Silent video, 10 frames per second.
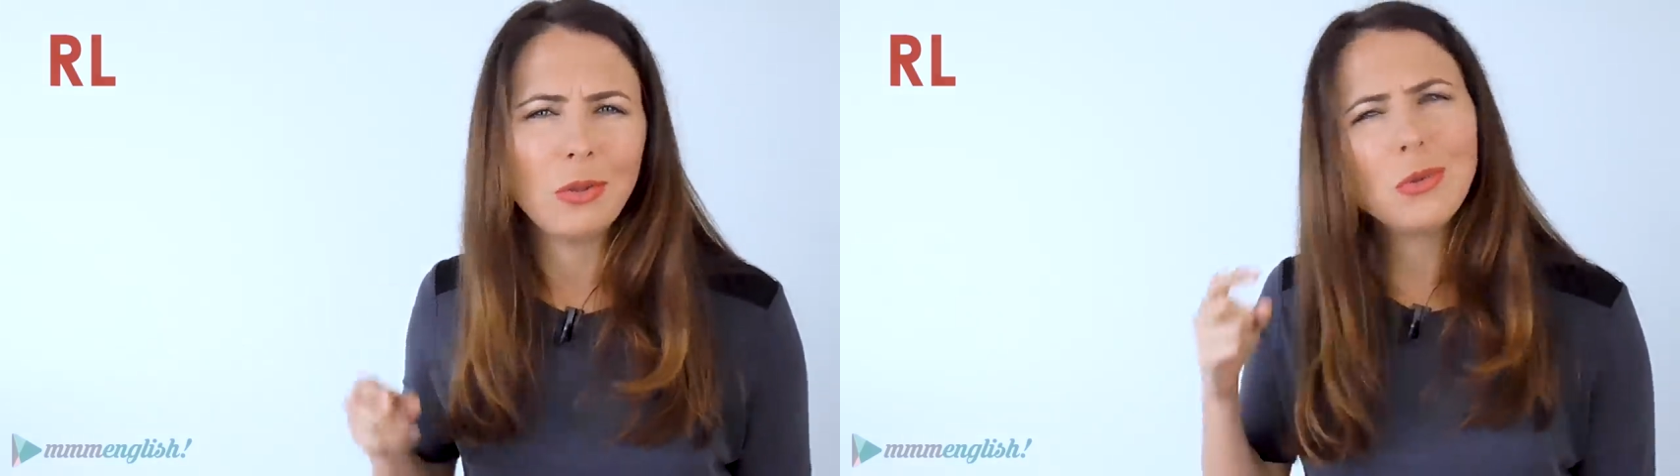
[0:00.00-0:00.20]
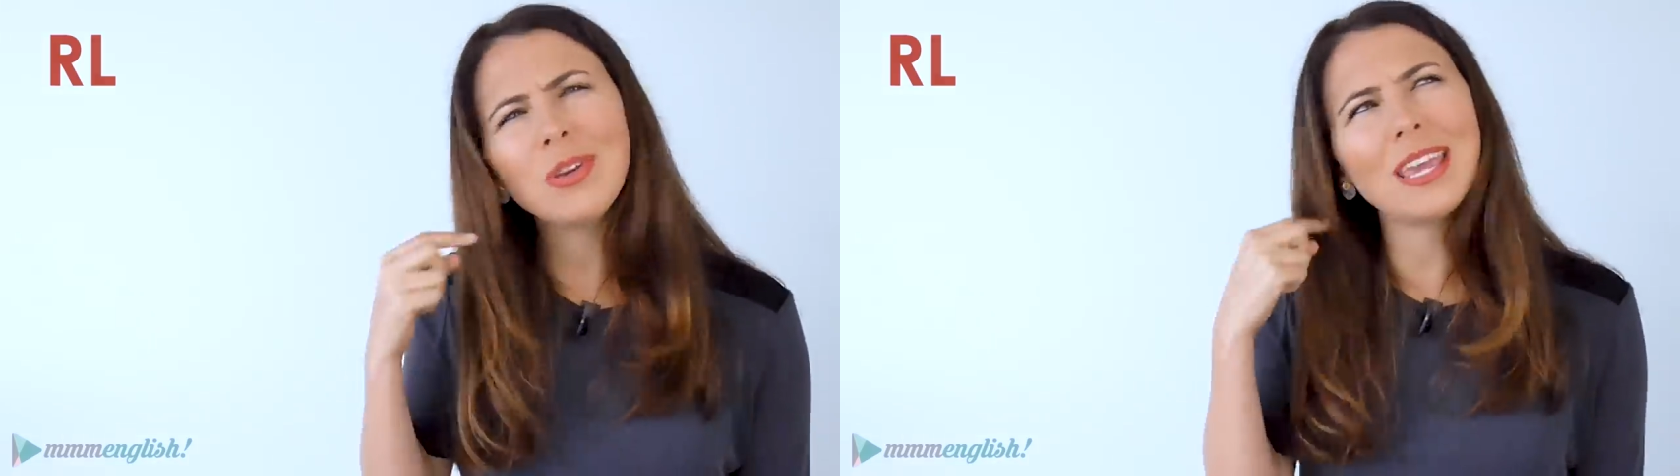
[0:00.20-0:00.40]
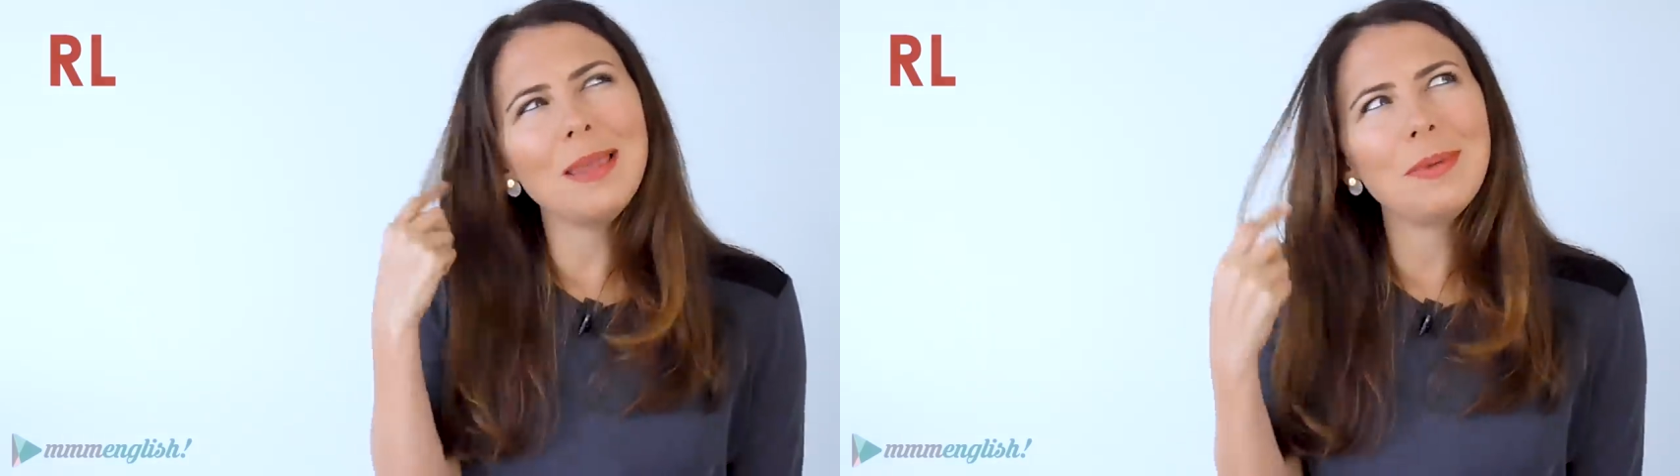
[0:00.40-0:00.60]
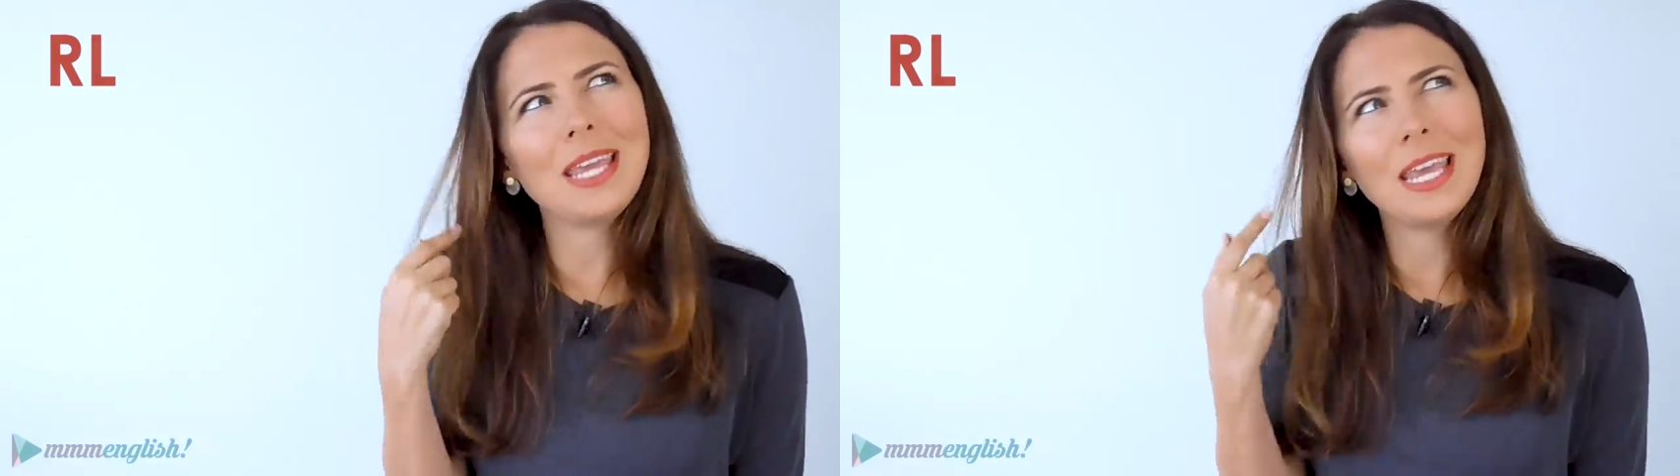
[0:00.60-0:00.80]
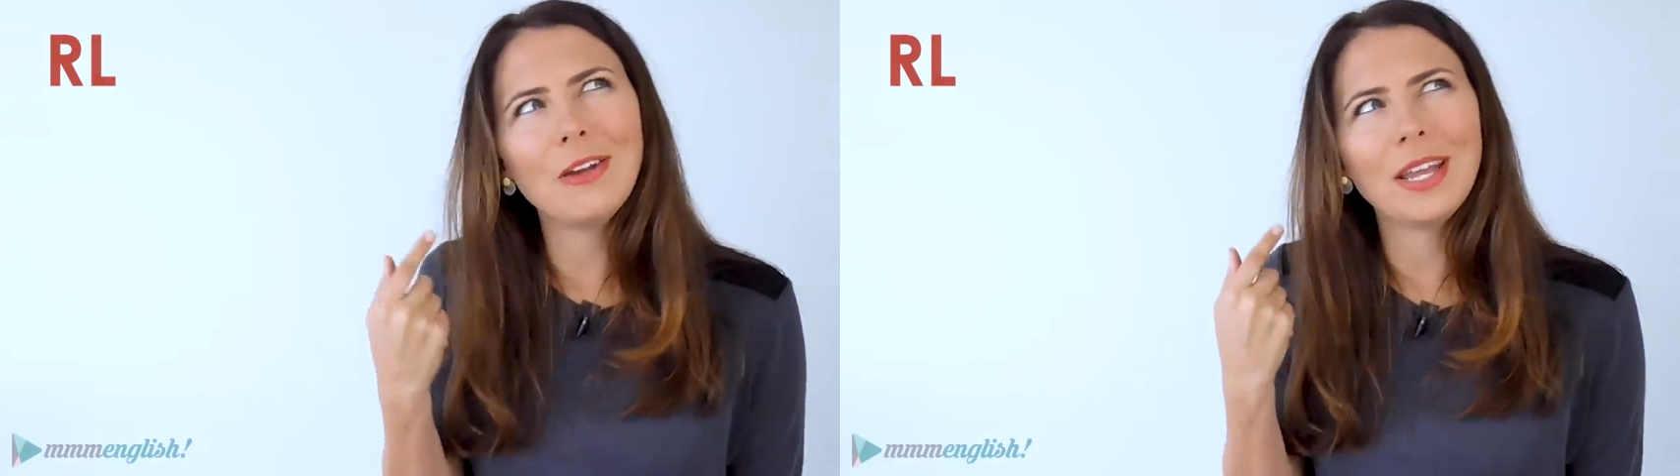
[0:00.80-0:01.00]
You keep
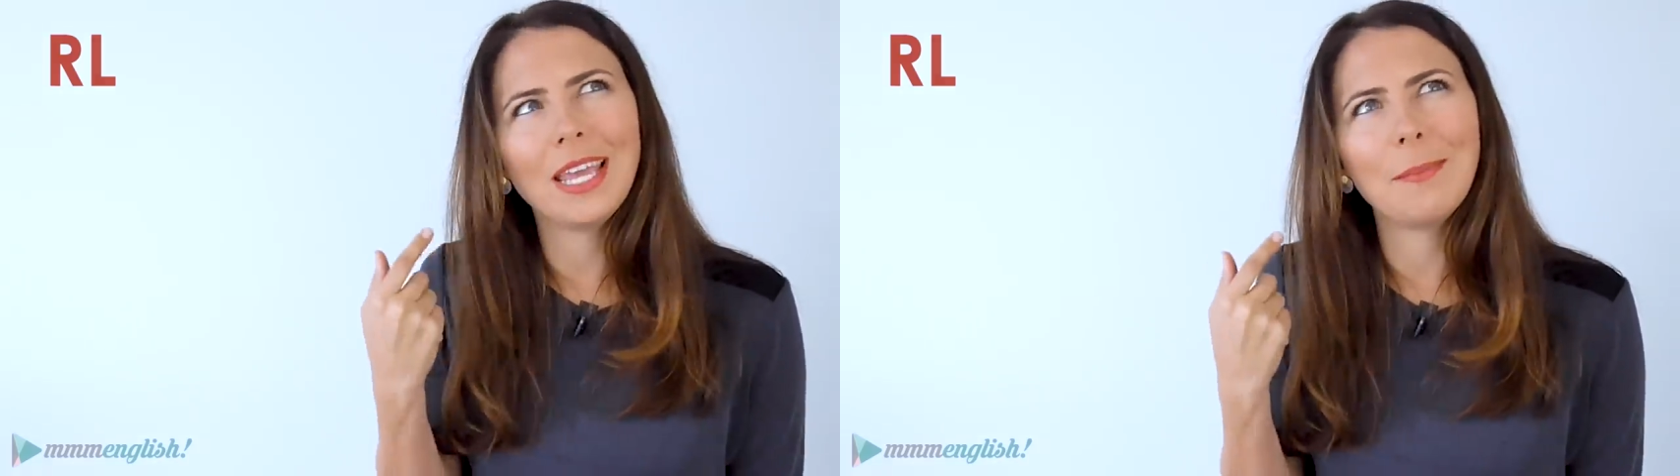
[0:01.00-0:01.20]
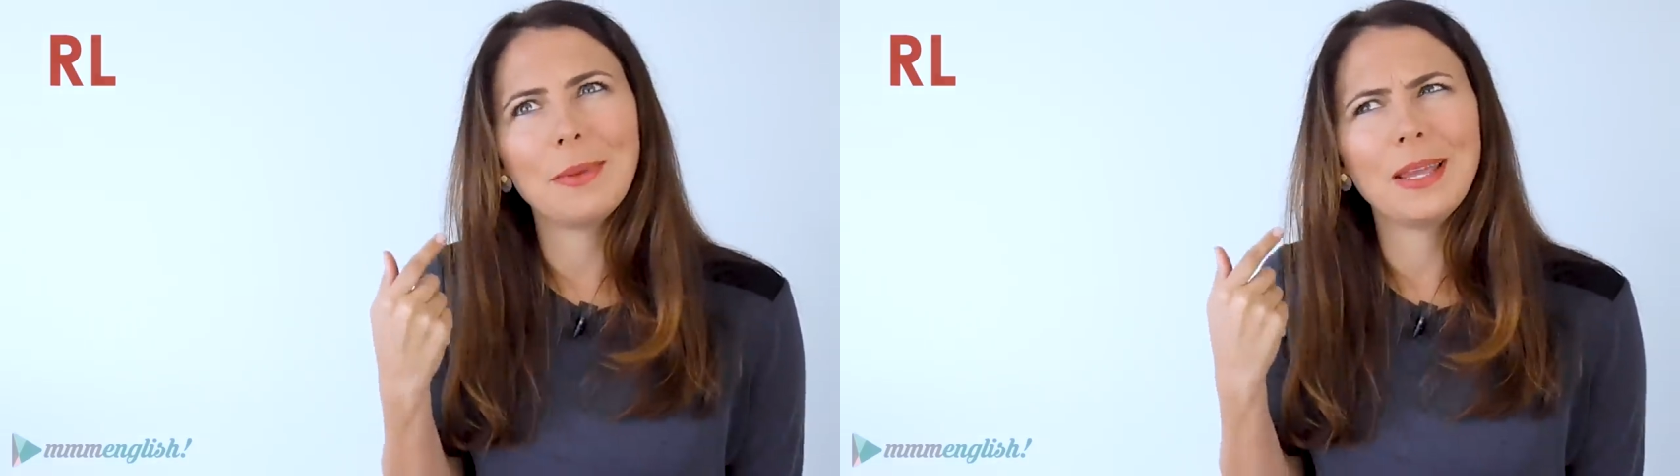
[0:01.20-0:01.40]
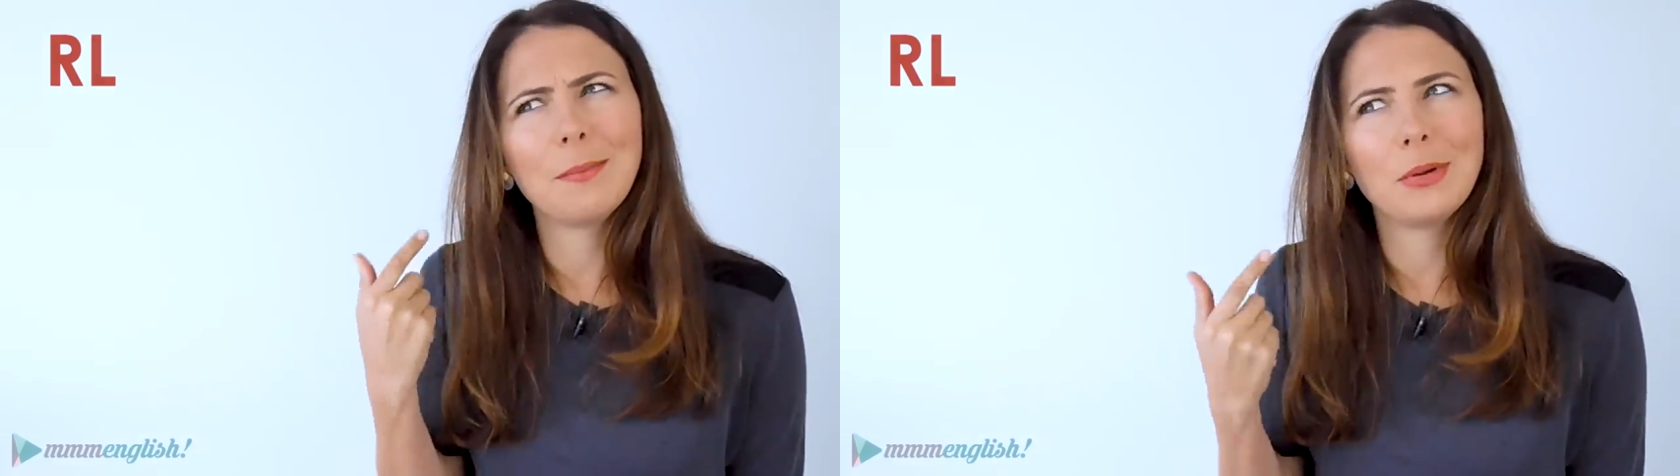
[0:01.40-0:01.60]
hearing it being